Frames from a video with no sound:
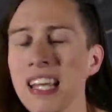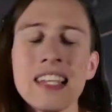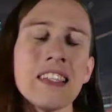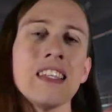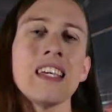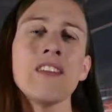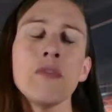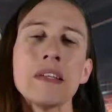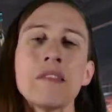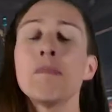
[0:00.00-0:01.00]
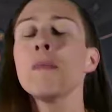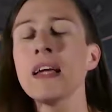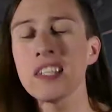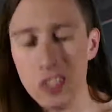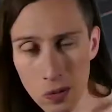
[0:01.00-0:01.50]
is in the infamous
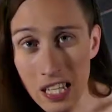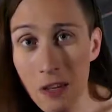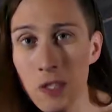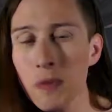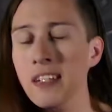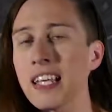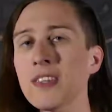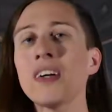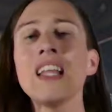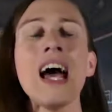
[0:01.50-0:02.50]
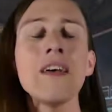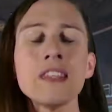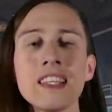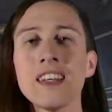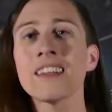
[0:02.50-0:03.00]
Burbank Studios, where Days of Our Lives
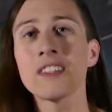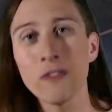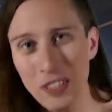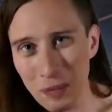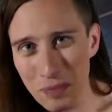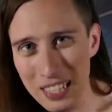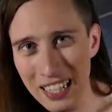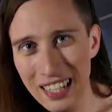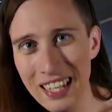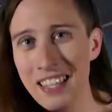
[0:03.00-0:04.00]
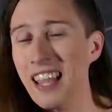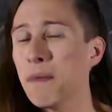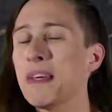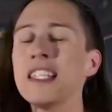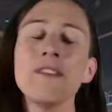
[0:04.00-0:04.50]
is also filmed. That
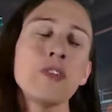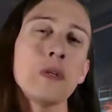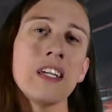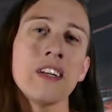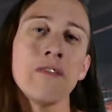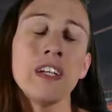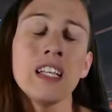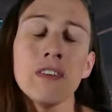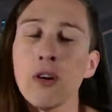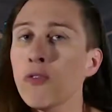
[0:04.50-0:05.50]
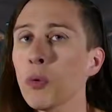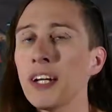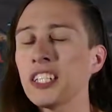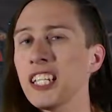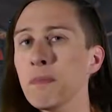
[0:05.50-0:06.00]
means if you get your fill of
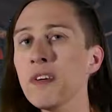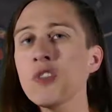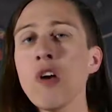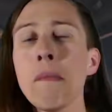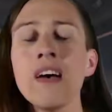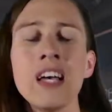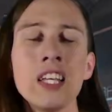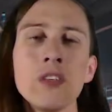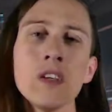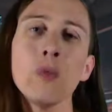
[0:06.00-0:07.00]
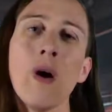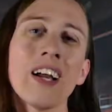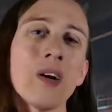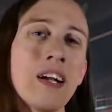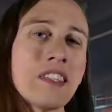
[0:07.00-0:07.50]
Overwatch esports drama, you could walk
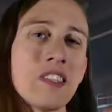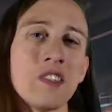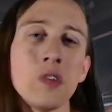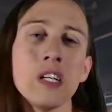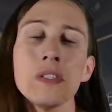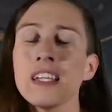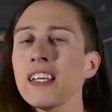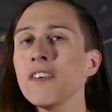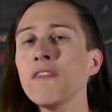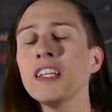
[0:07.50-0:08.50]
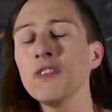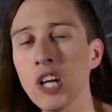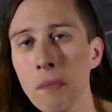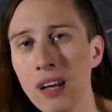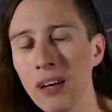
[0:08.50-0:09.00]
across the studio to get your fill of
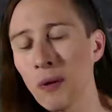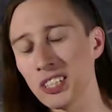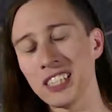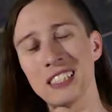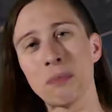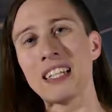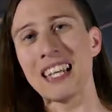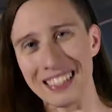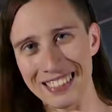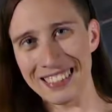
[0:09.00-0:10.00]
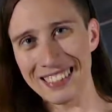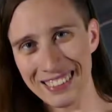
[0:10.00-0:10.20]
drama watching something else.